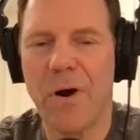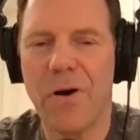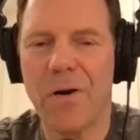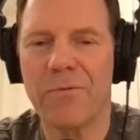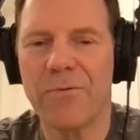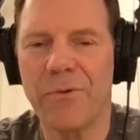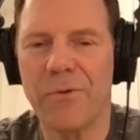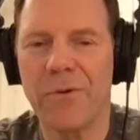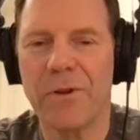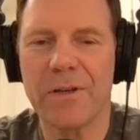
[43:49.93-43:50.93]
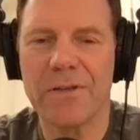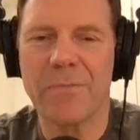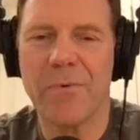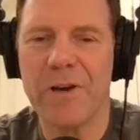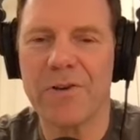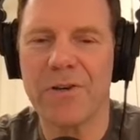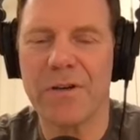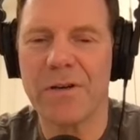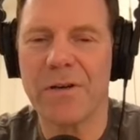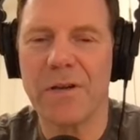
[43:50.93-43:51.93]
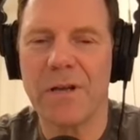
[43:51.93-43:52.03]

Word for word: our full expression,